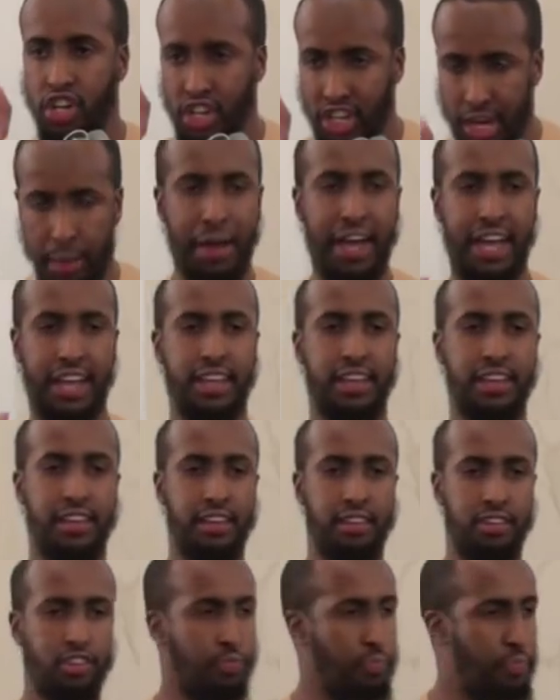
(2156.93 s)
Jama.
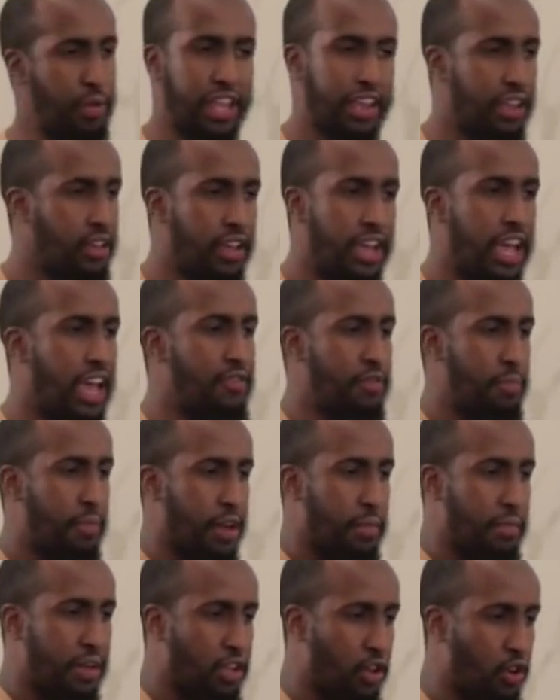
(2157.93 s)
Just bring,
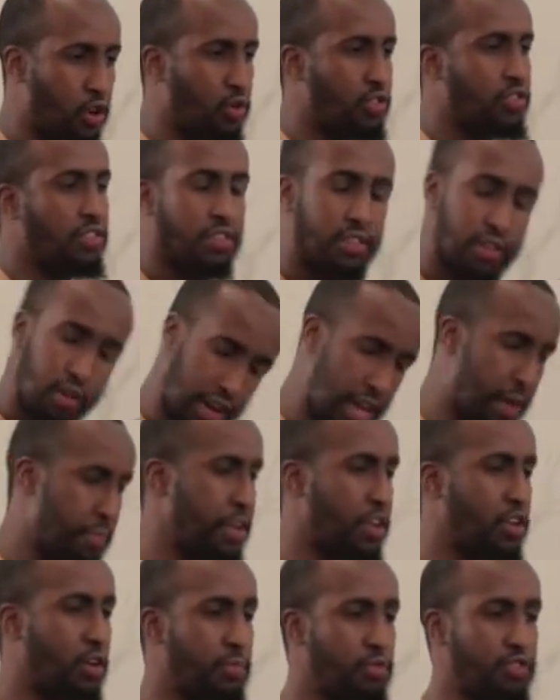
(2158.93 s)
everybody bring your notes. Okay,
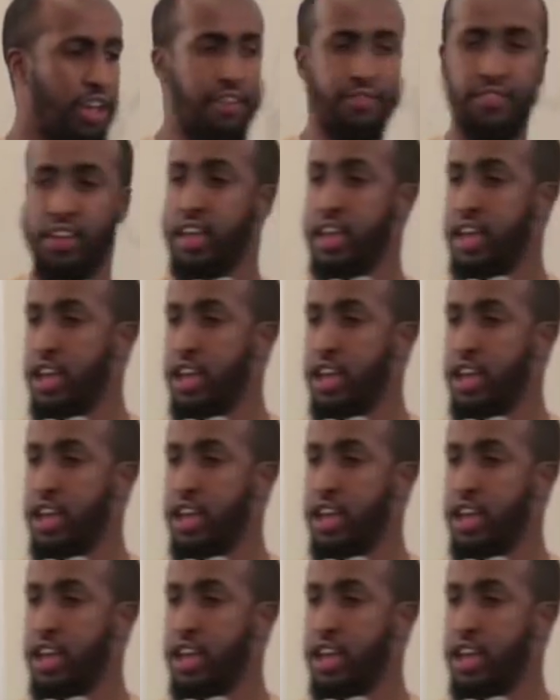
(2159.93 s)
bring your mushaf.